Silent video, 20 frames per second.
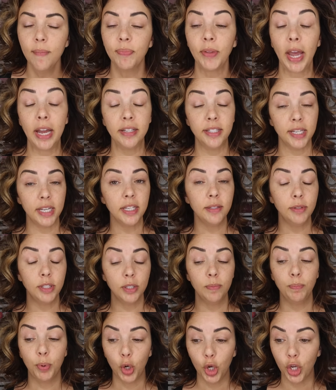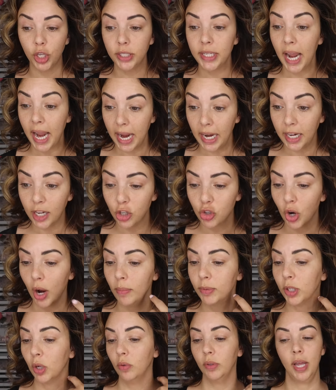I did put tanning
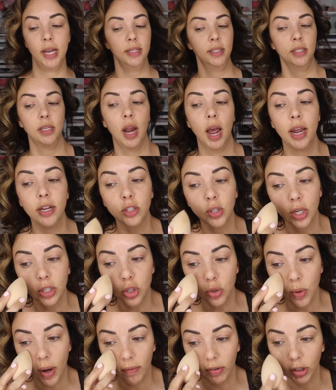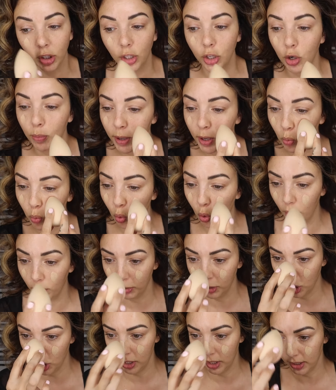drops on last night, so I do have a little bit of
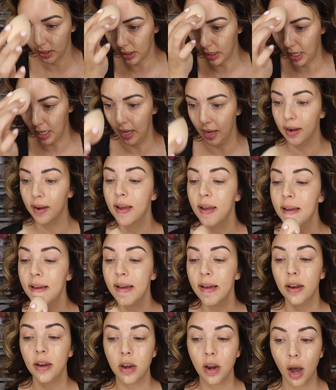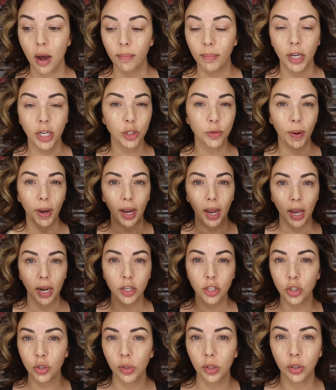warmth to the skin. Not much, but I kind
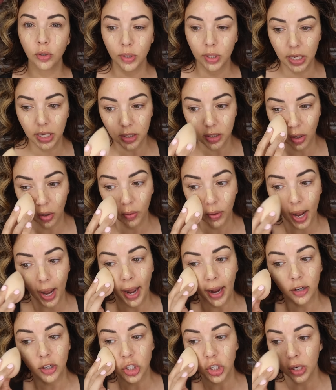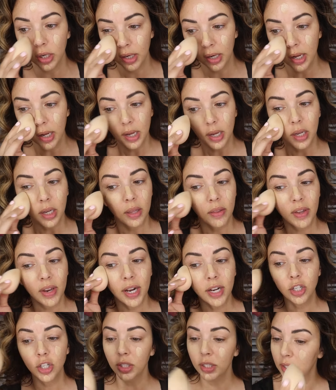of do a little T-zone action. And then
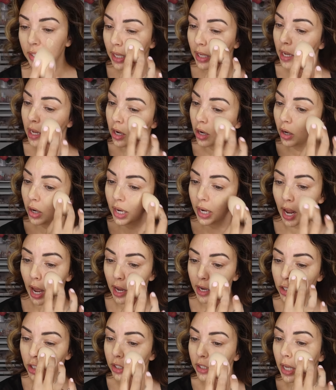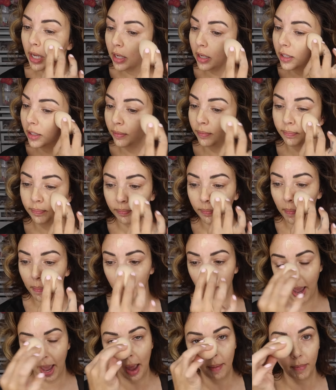I just sit here and I just like
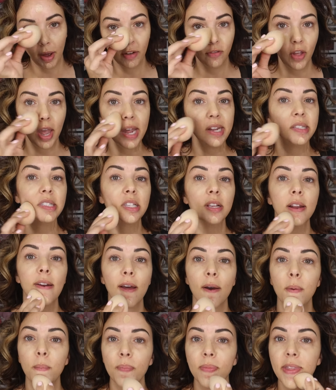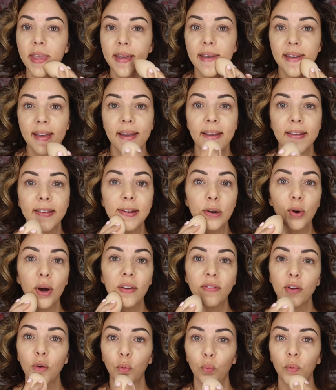pat my face, you know, until I
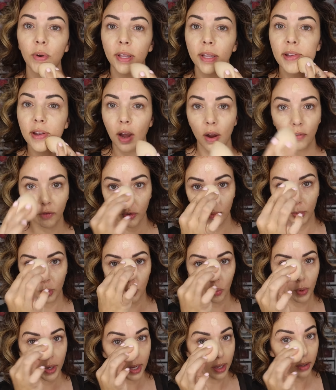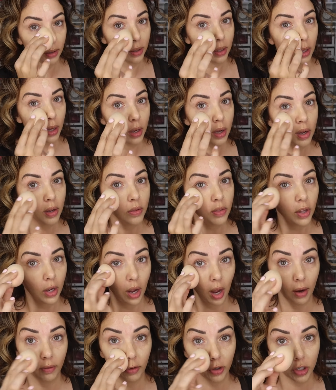feel really comfortable with the
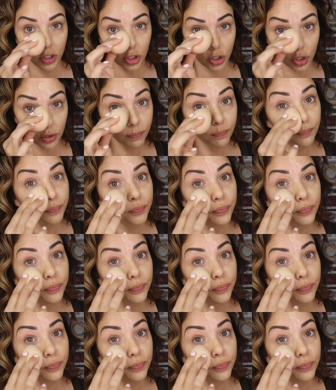coverage.